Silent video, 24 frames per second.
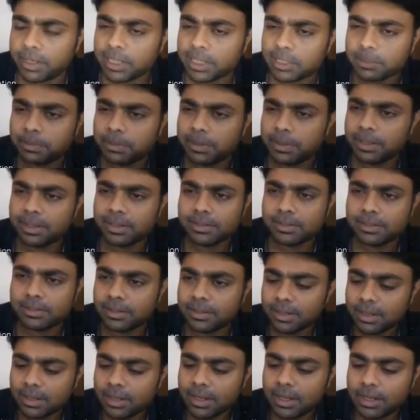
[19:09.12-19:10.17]
we have been
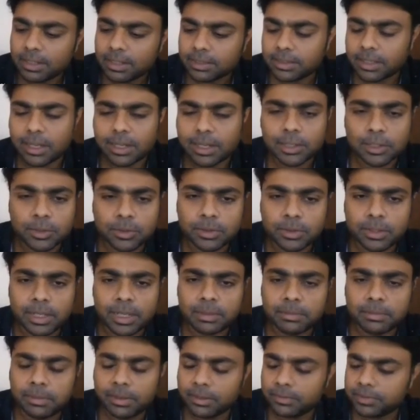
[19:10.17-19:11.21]
experiencing thanks
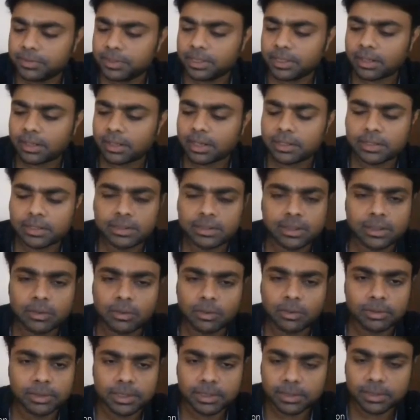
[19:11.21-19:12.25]
to the NBFC crisis
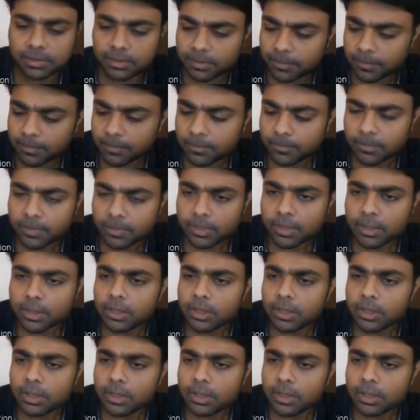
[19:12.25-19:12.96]
and all these.